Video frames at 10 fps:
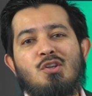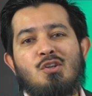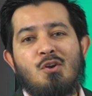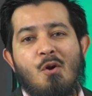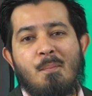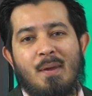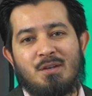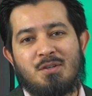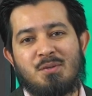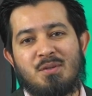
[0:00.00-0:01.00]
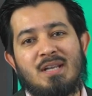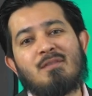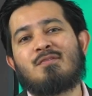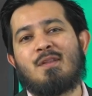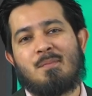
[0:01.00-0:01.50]
You're meant to
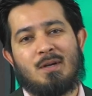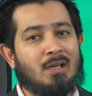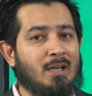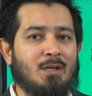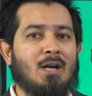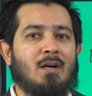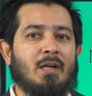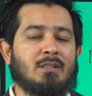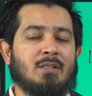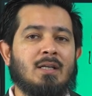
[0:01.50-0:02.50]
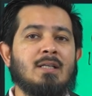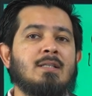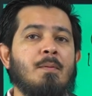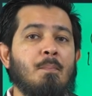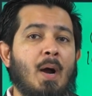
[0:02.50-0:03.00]
give them a clear direction, okay?
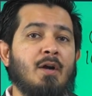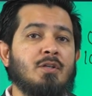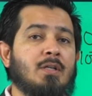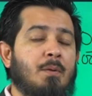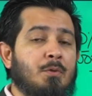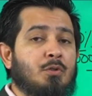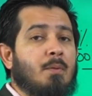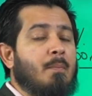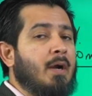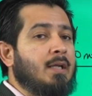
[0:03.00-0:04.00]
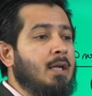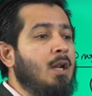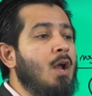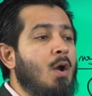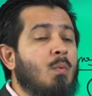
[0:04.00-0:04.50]
Some buyers come into the
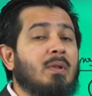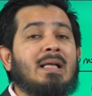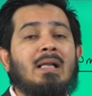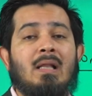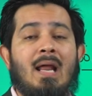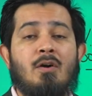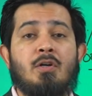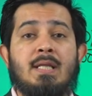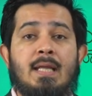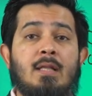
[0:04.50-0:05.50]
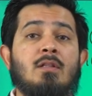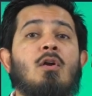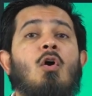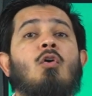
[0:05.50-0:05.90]
market with clarity in their